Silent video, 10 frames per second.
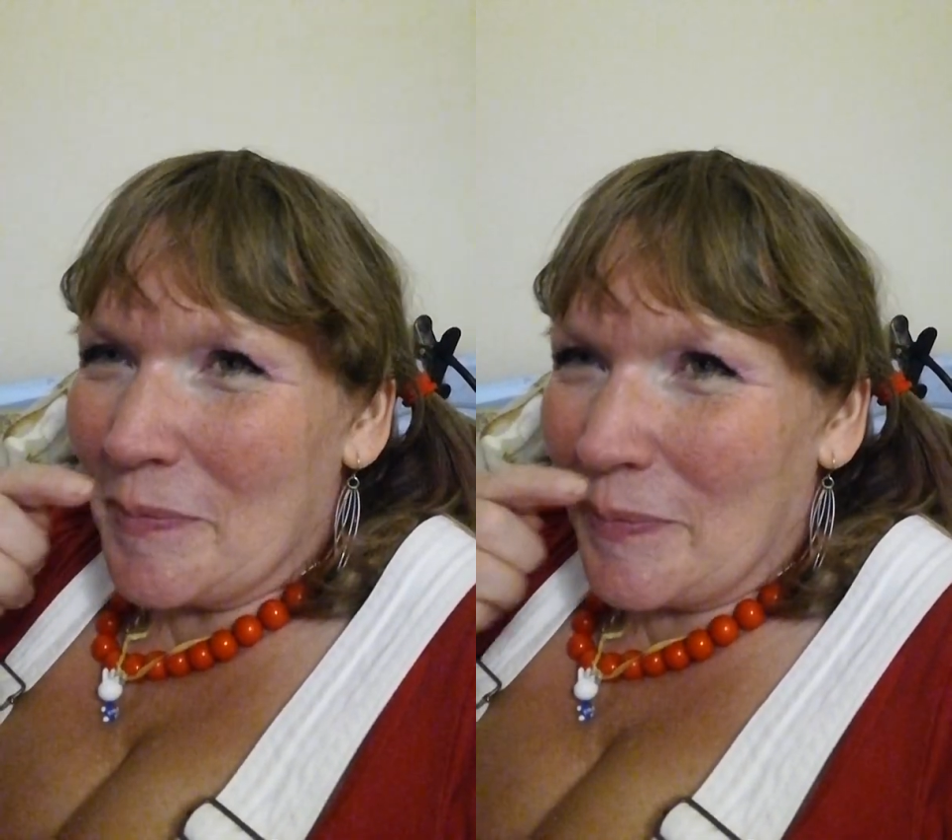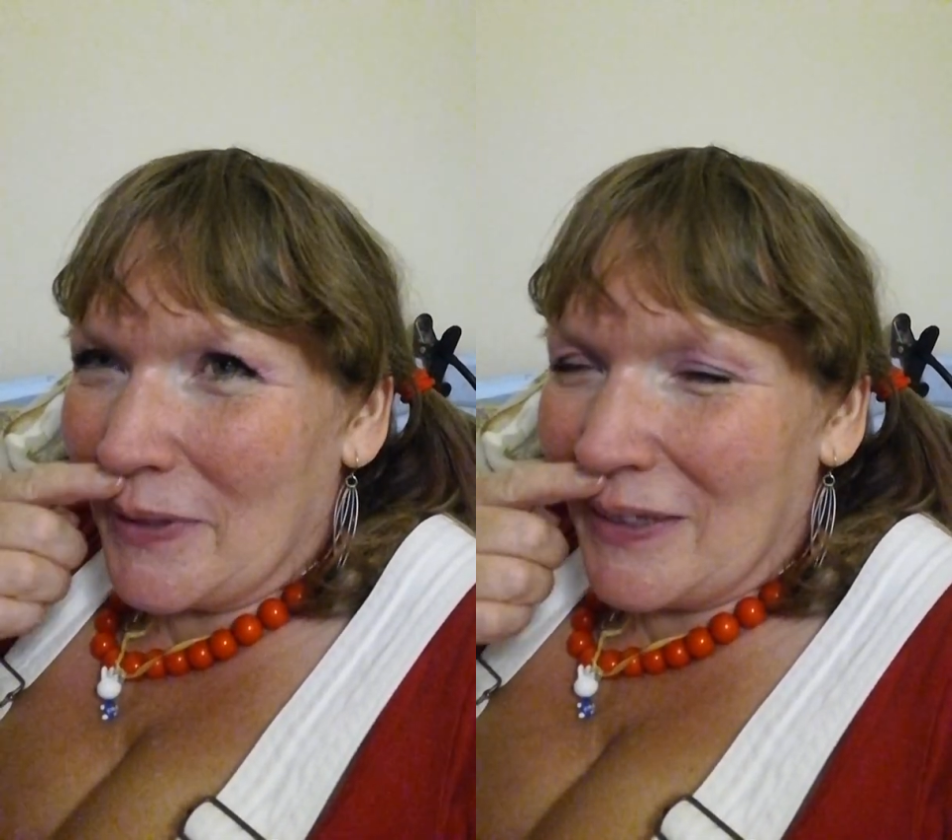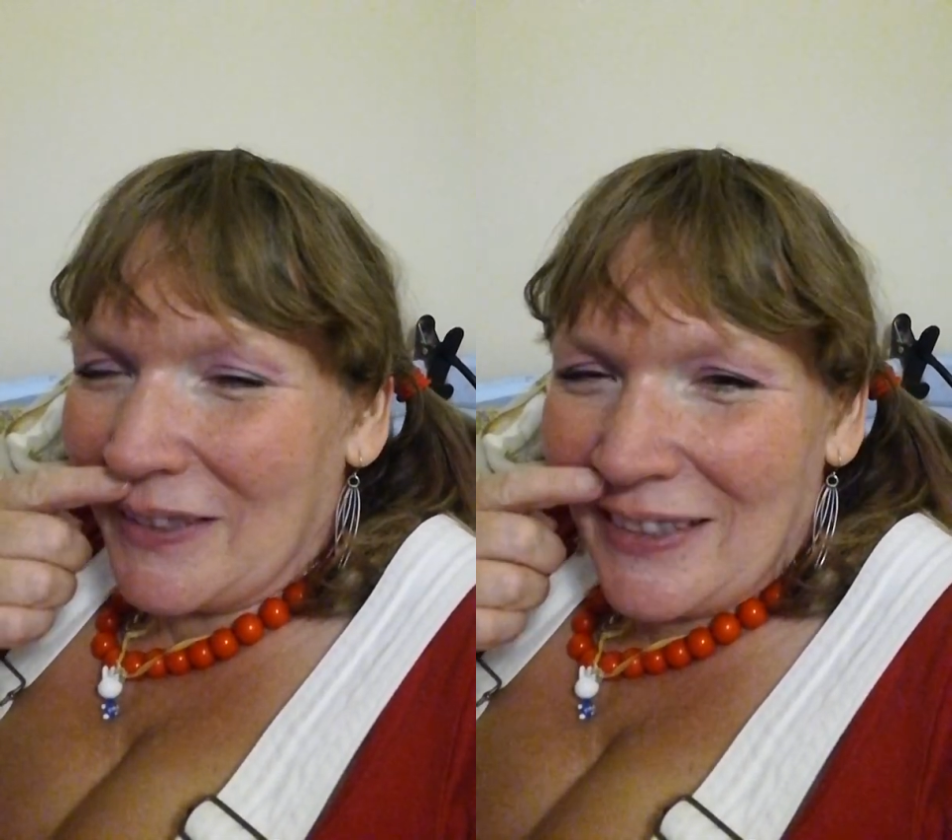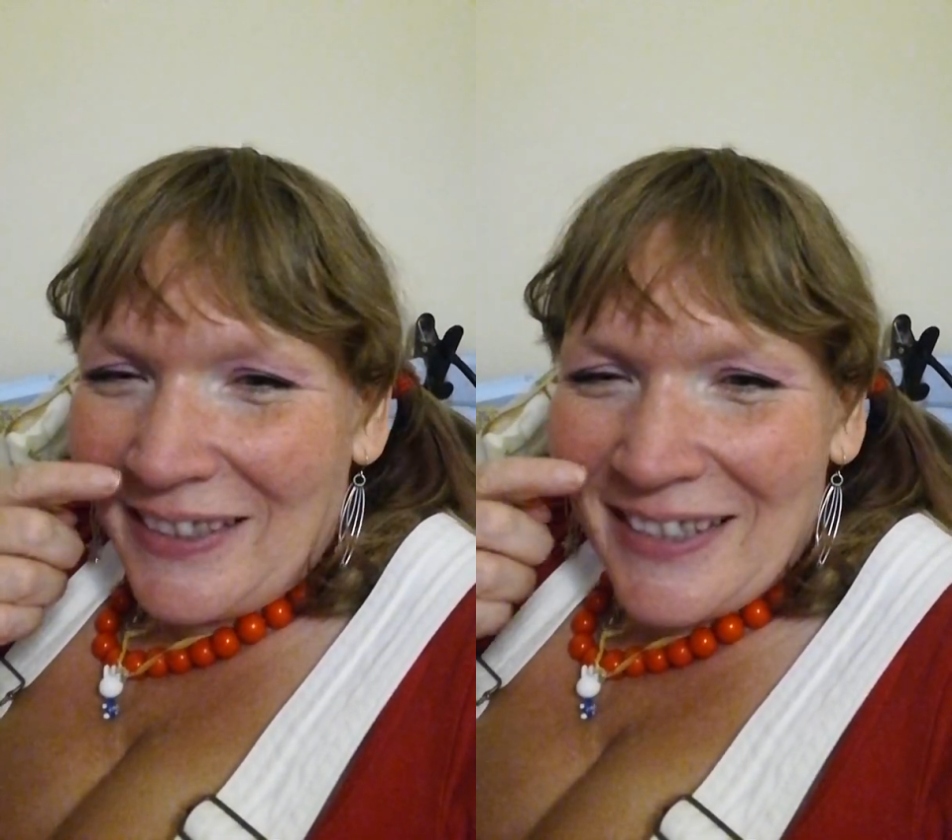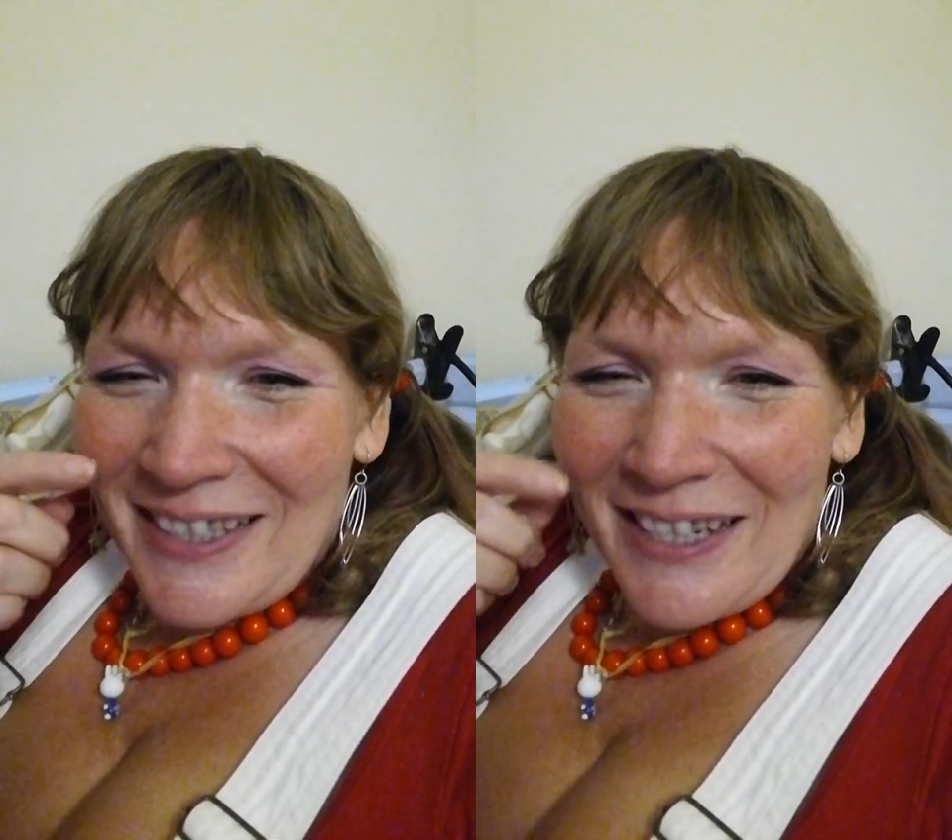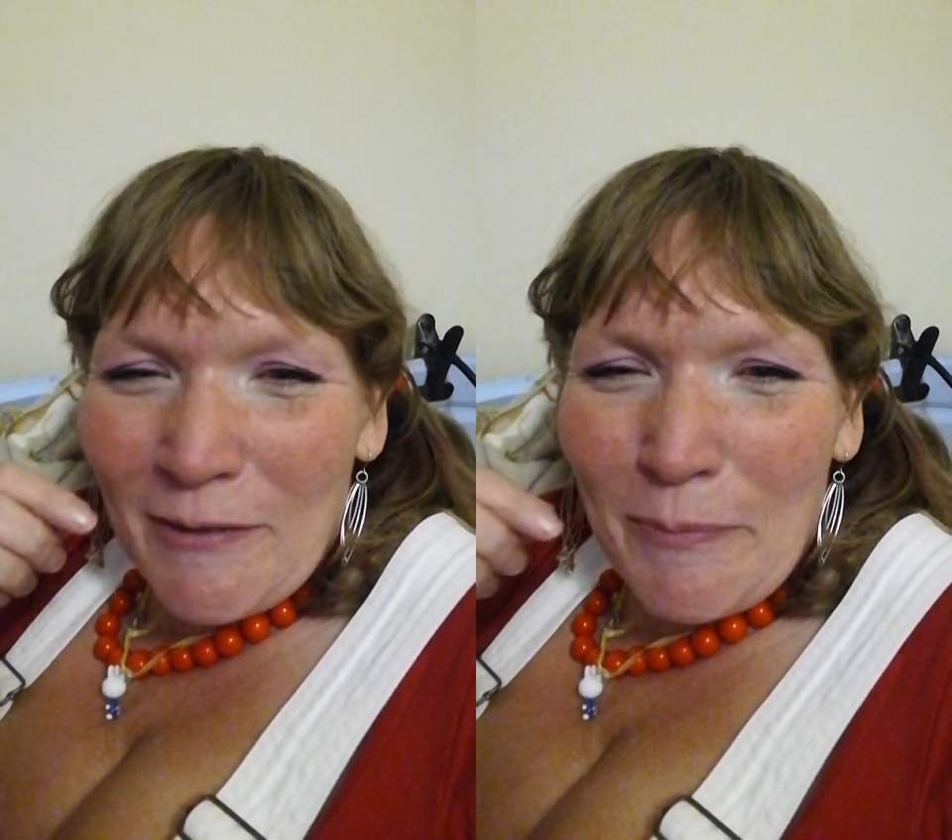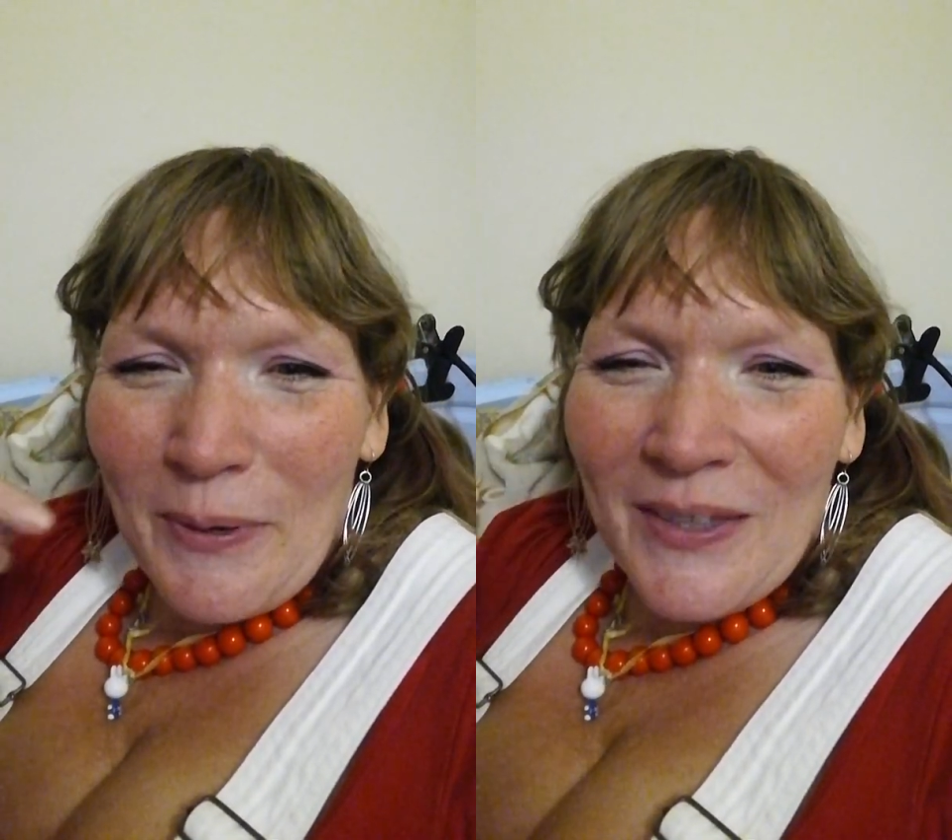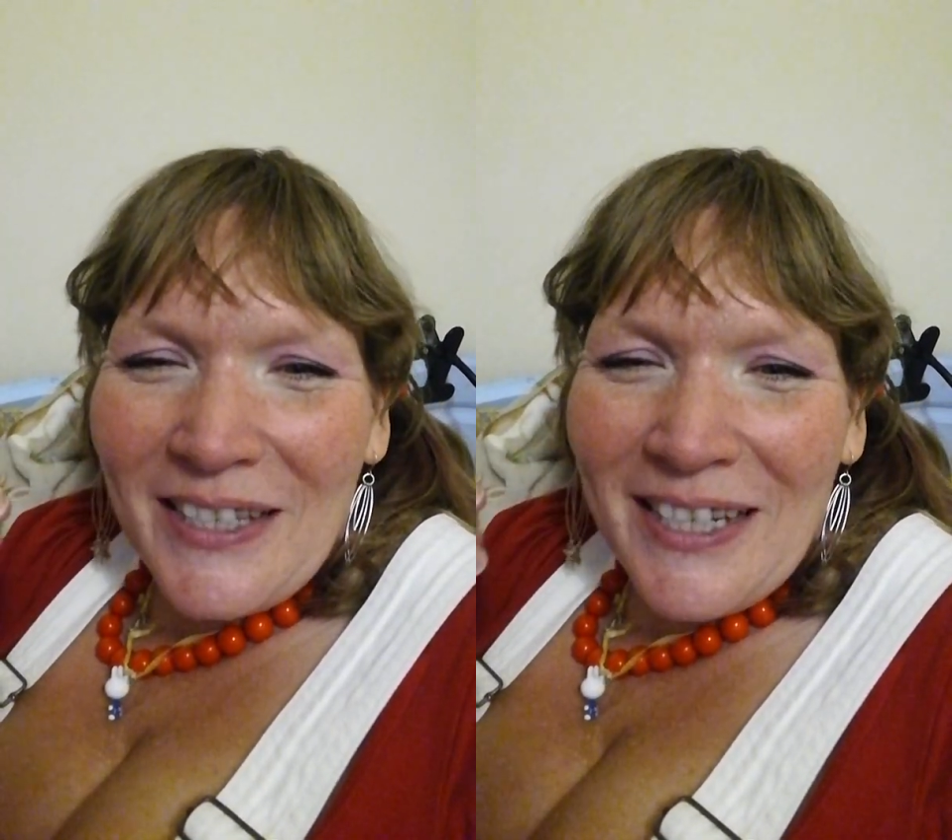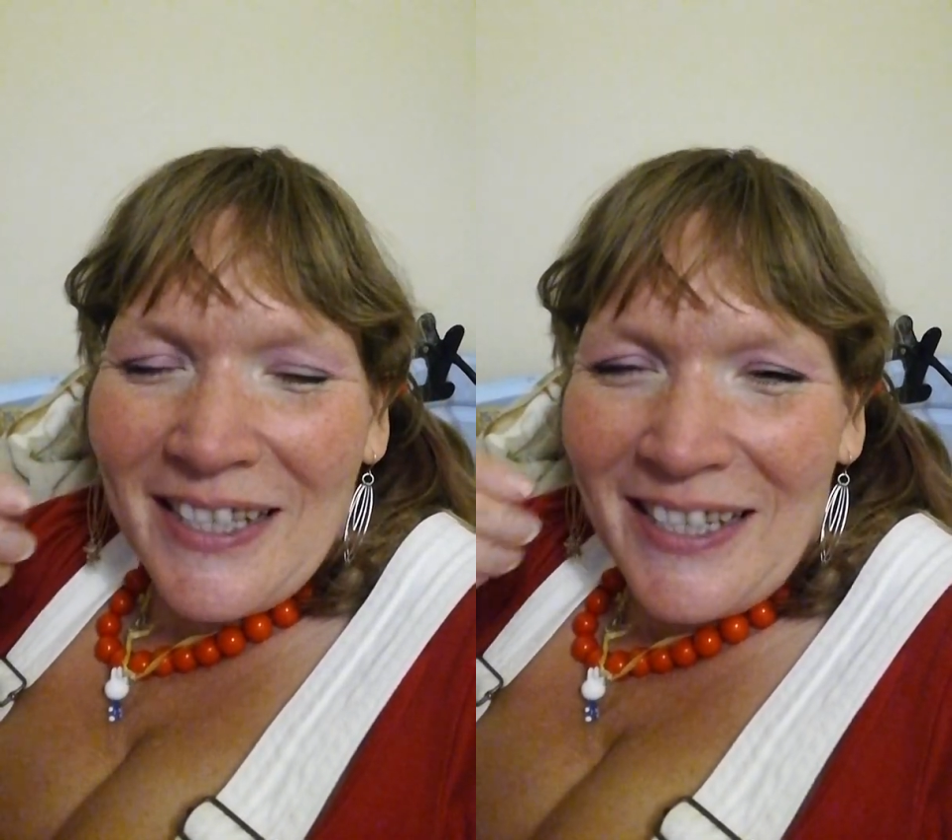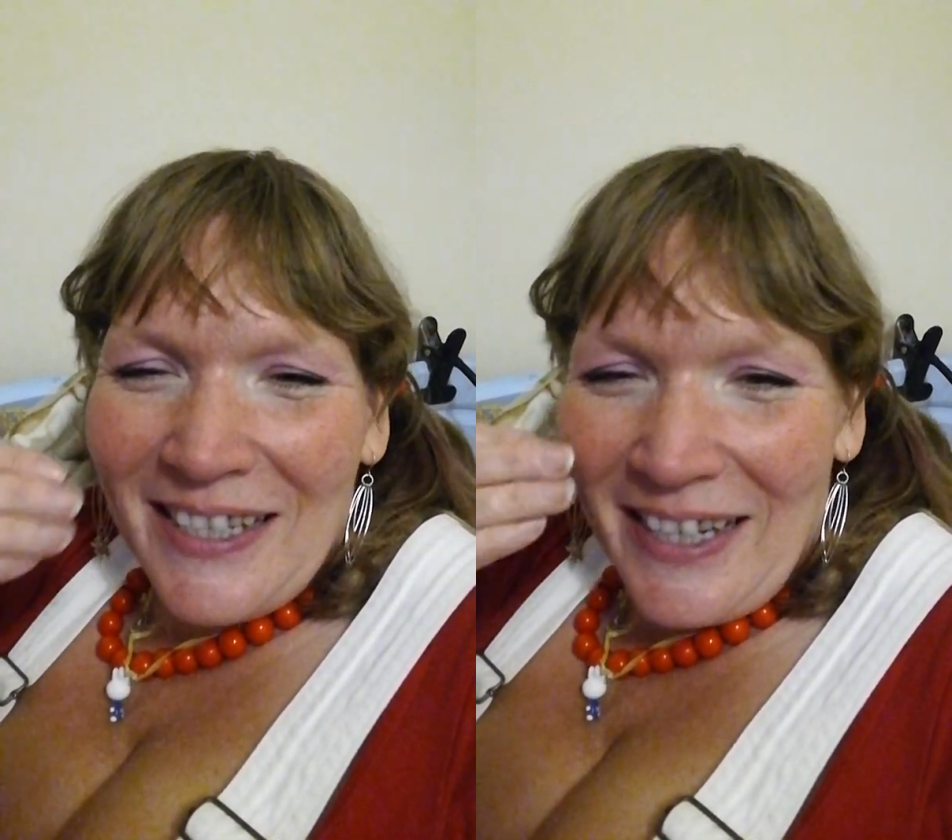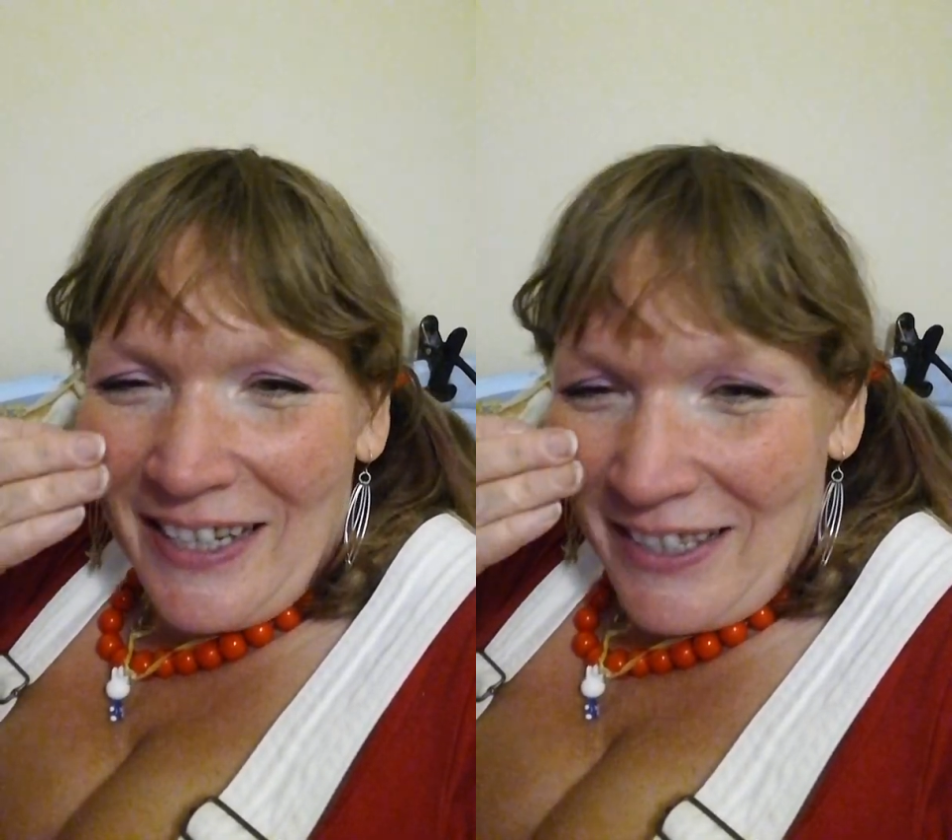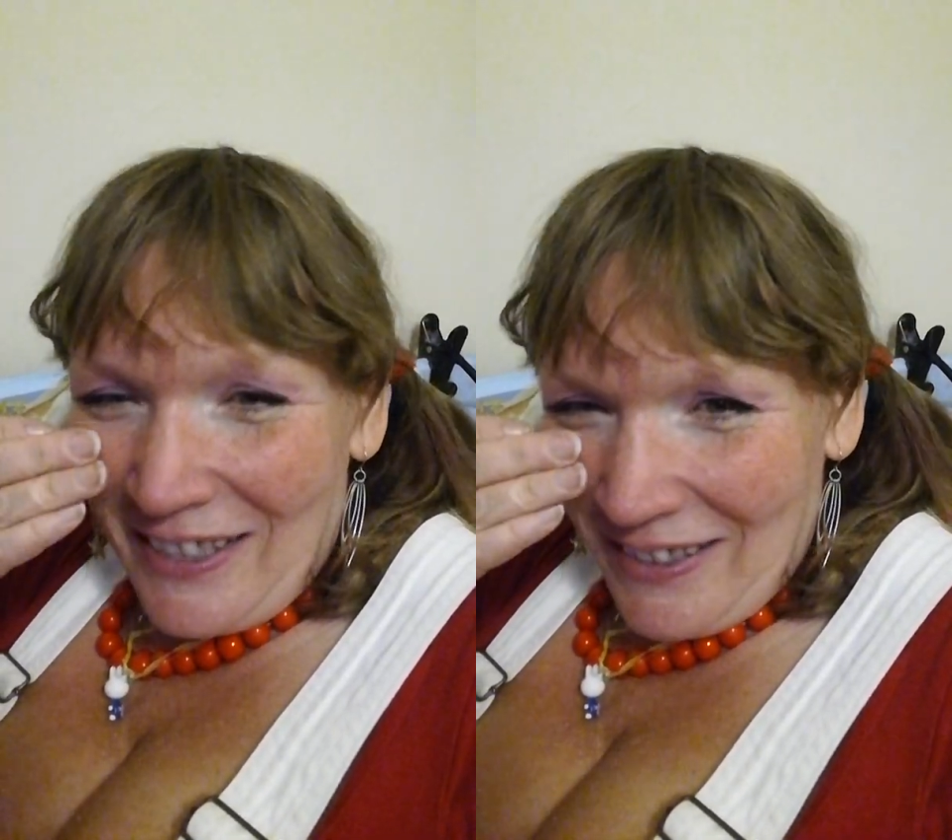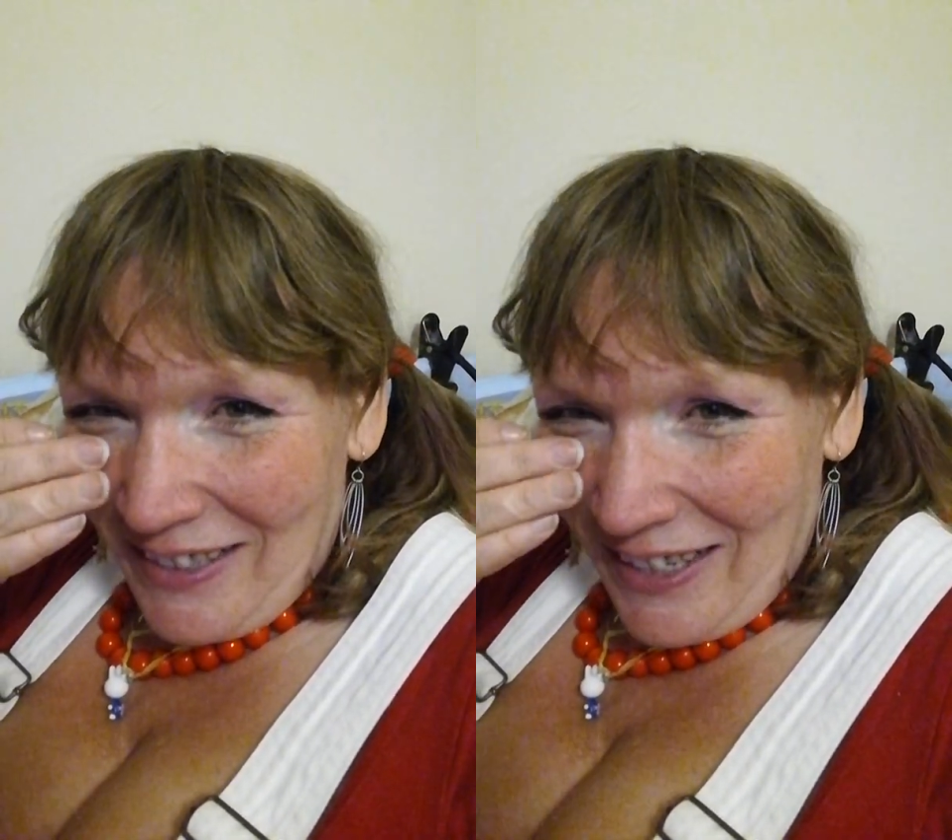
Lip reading: but instead of putting the destination